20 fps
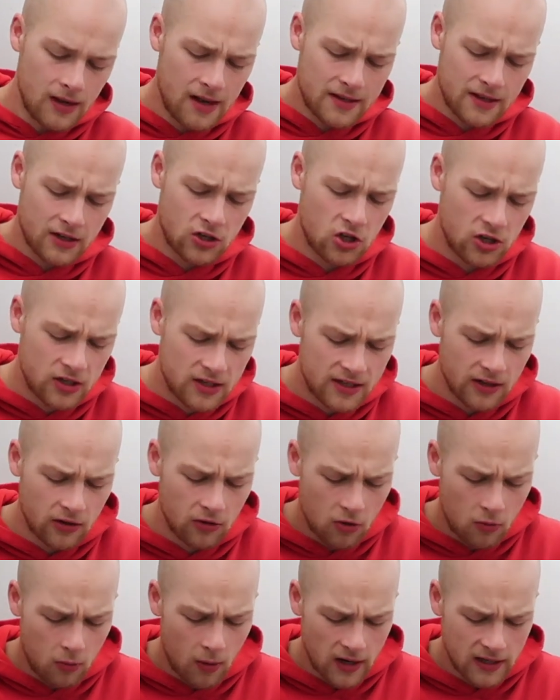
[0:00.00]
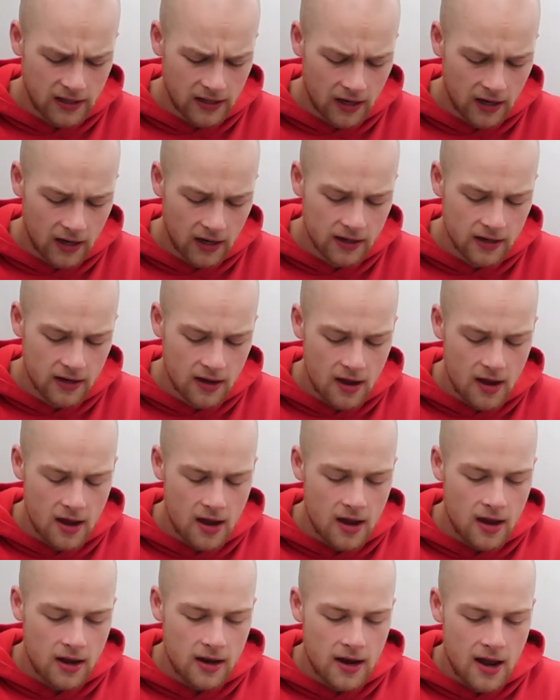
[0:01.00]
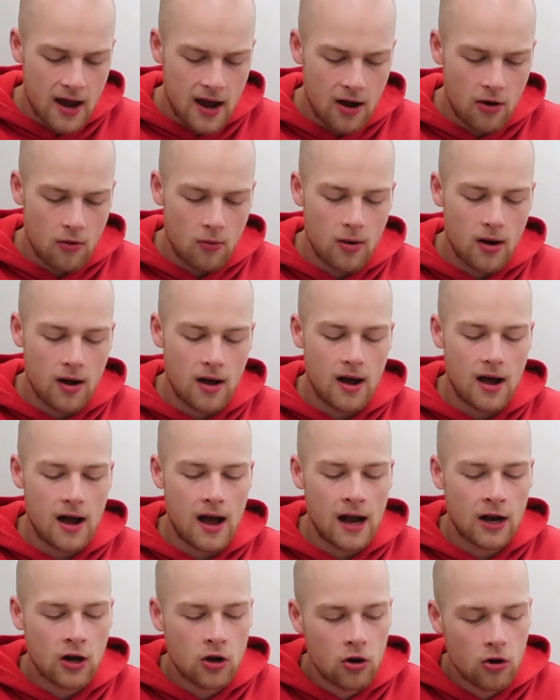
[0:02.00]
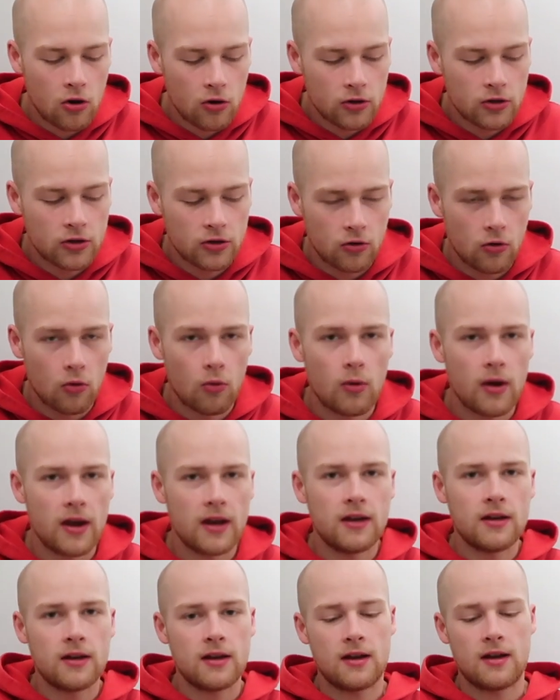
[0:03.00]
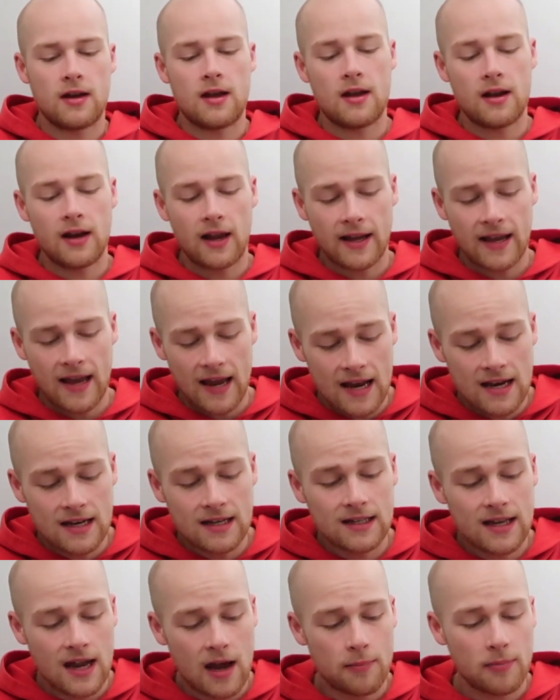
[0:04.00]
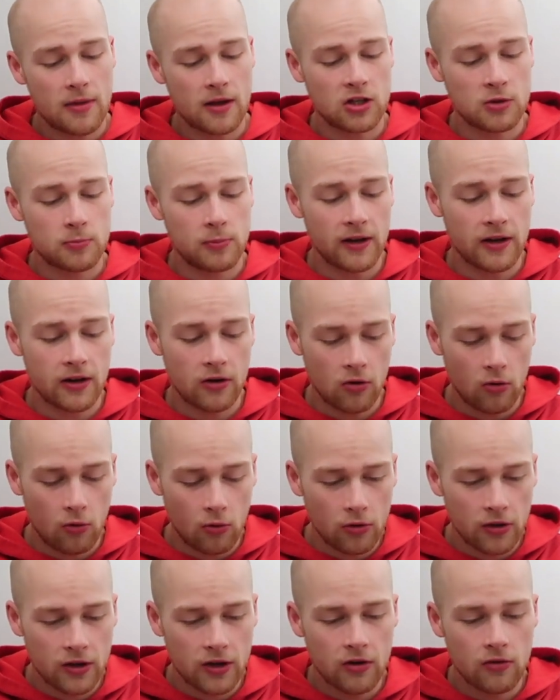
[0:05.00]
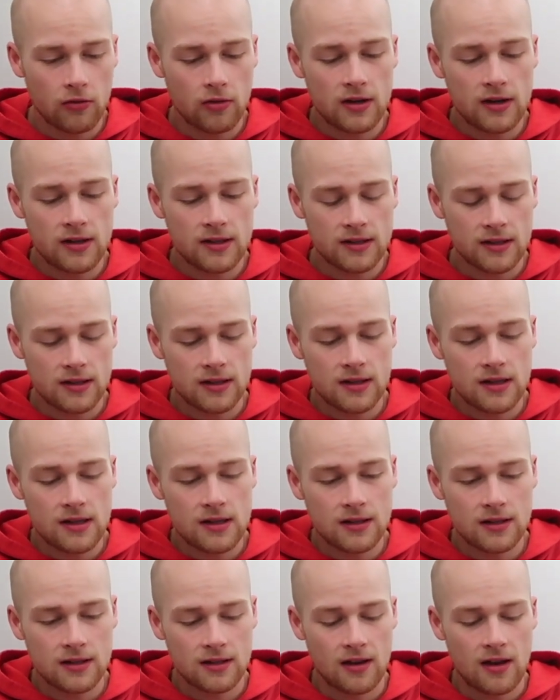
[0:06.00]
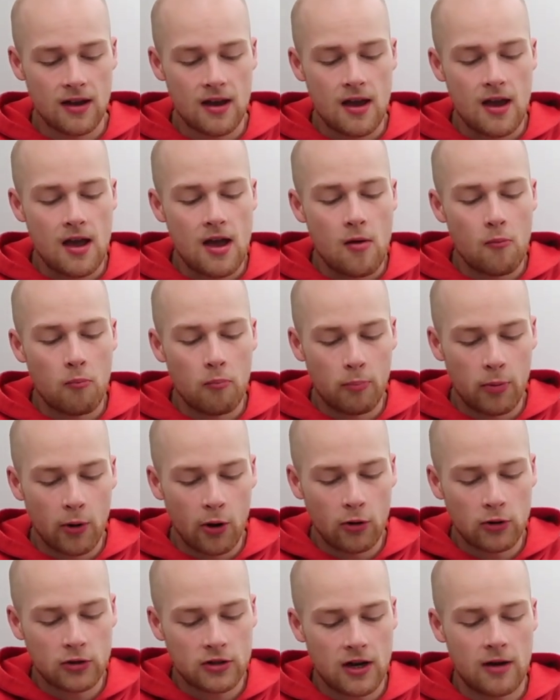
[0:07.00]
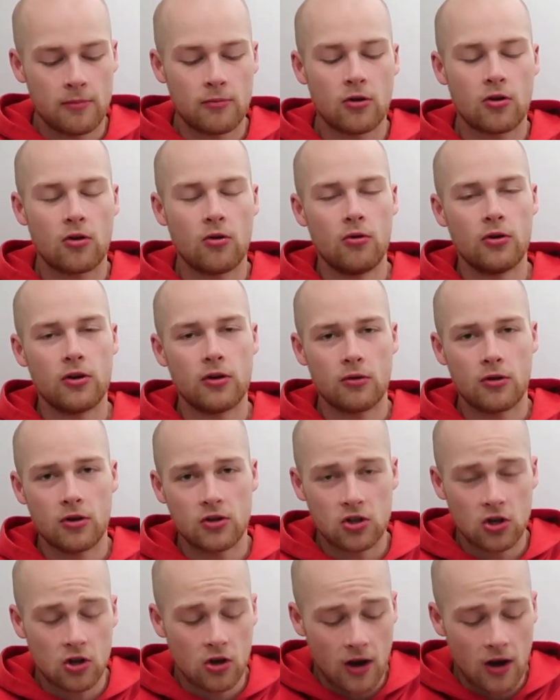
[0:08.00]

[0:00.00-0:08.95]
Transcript: It's actually still quite high. Now, I could go into like in depth explain all the ingredients in these, but I'm not going to, because